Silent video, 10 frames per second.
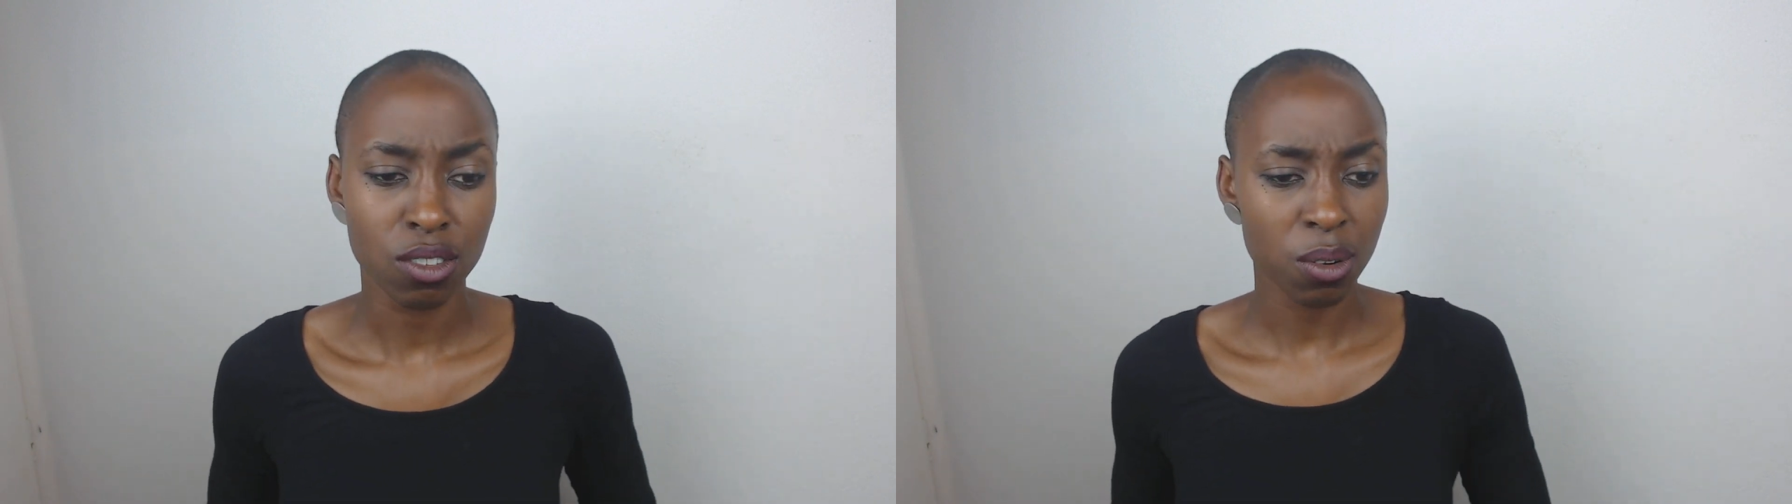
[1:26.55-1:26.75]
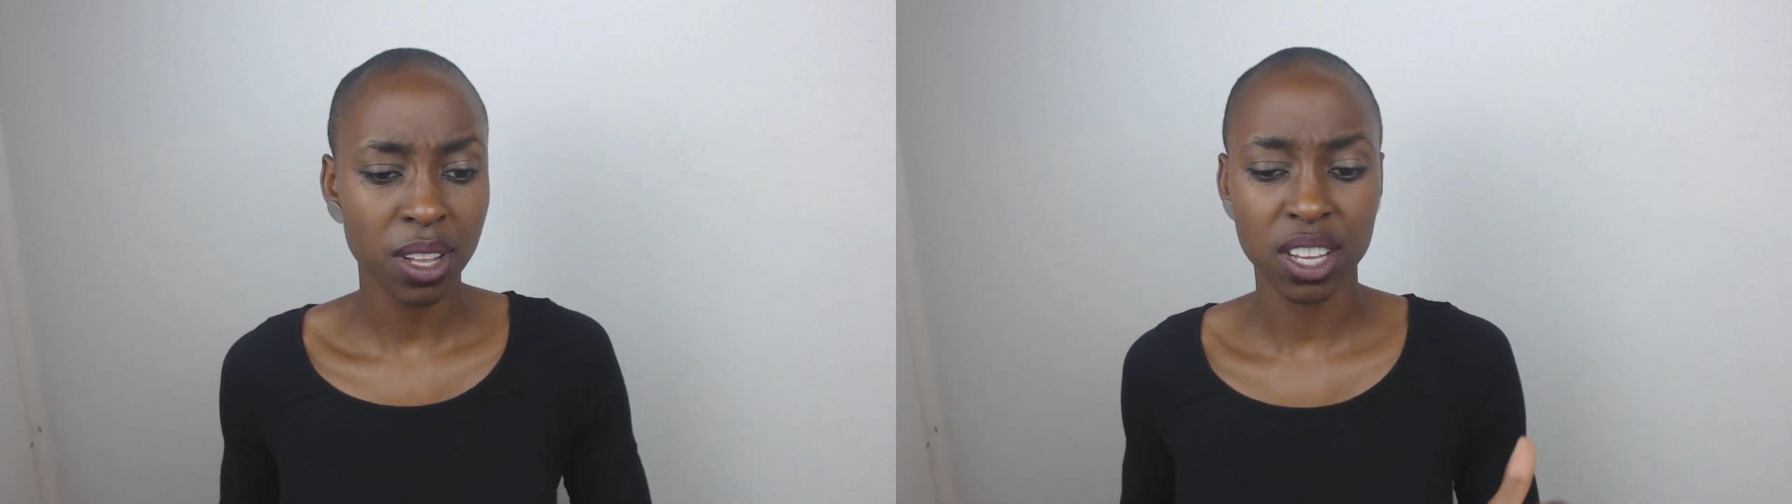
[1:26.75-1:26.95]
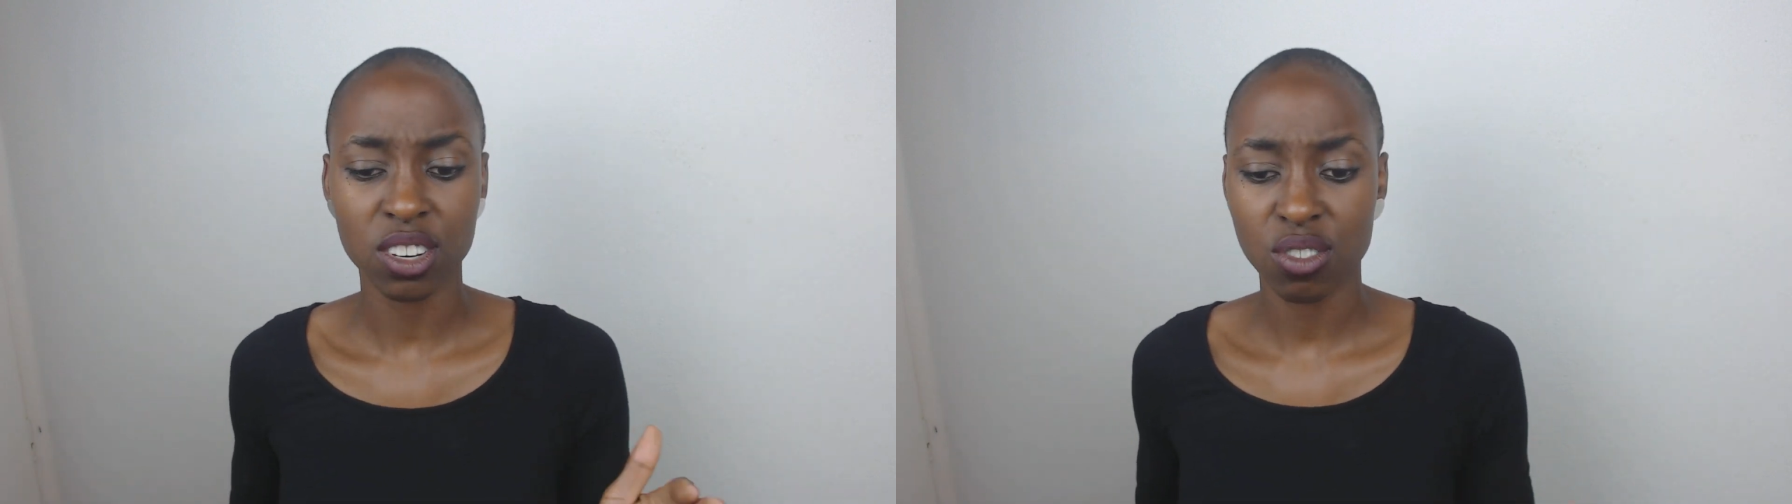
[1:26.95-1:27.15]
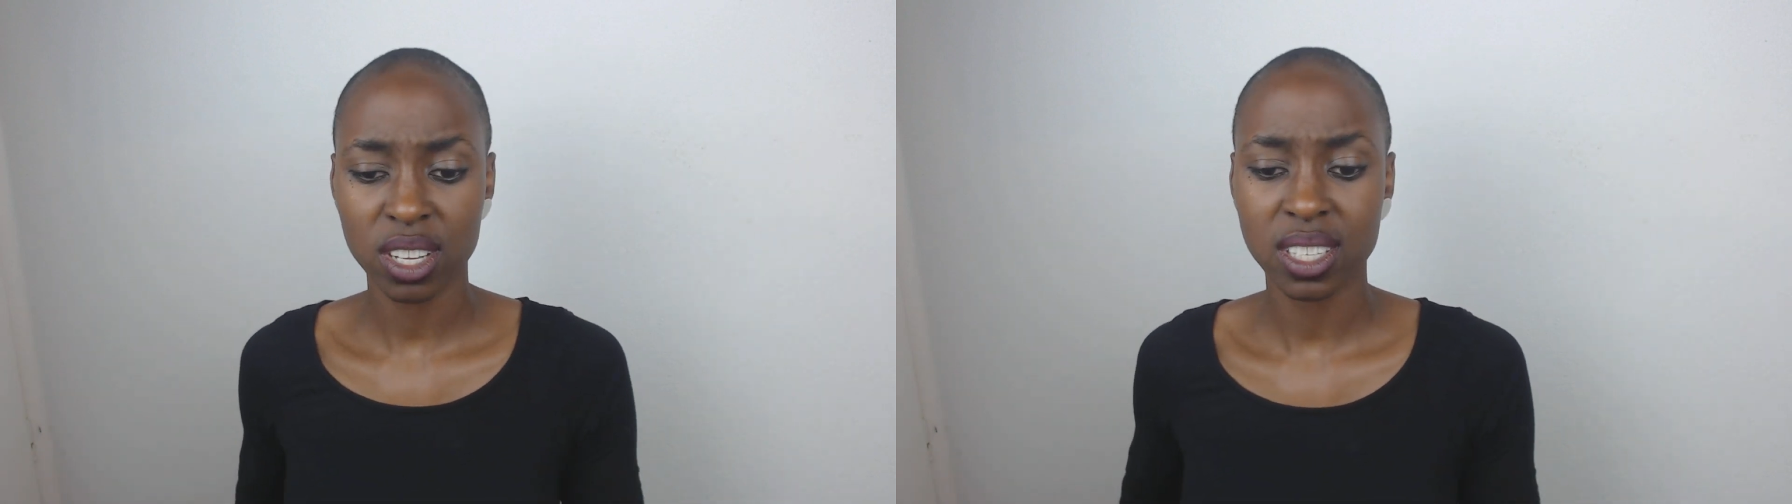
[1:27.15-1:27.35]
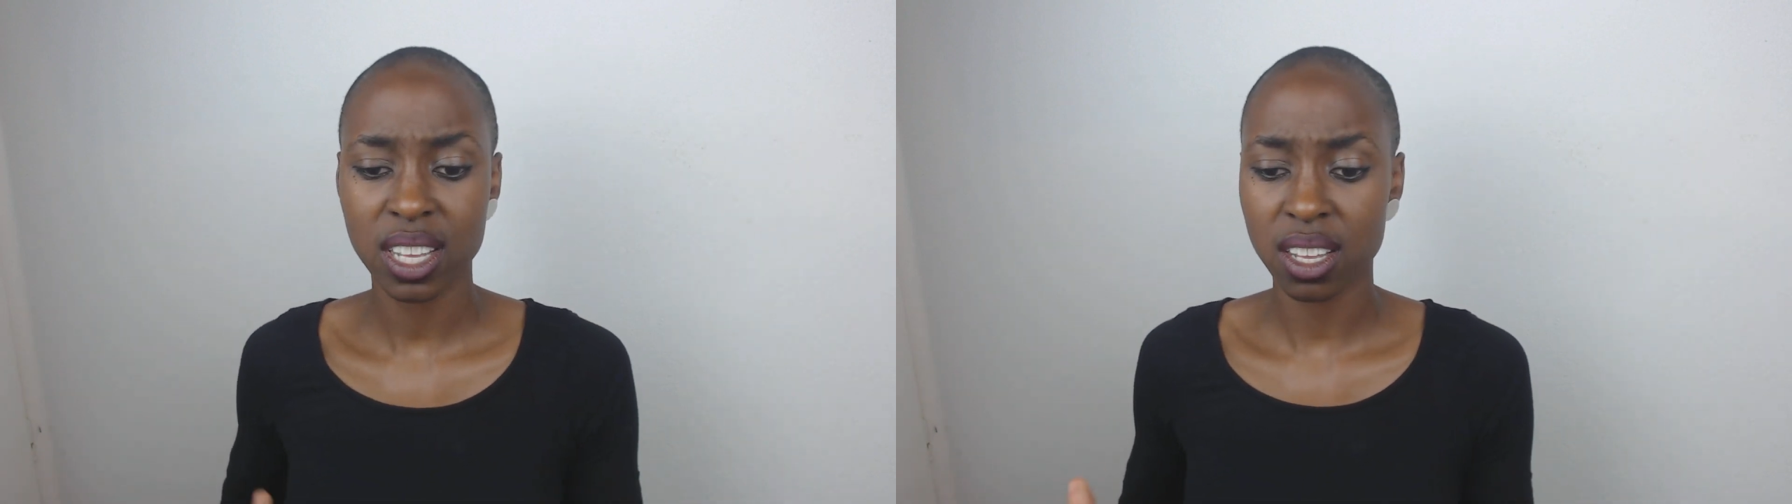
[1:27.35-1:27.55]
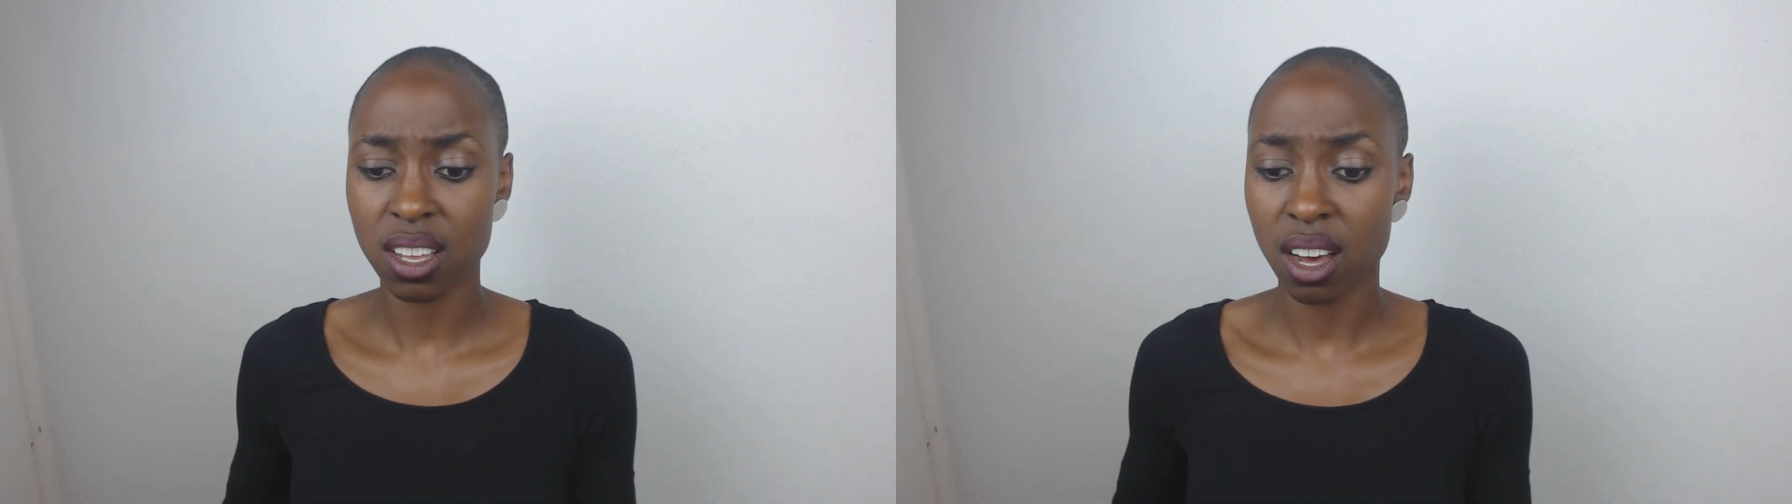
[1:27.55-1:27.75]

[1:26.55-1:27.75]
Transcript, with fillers: growing and trusting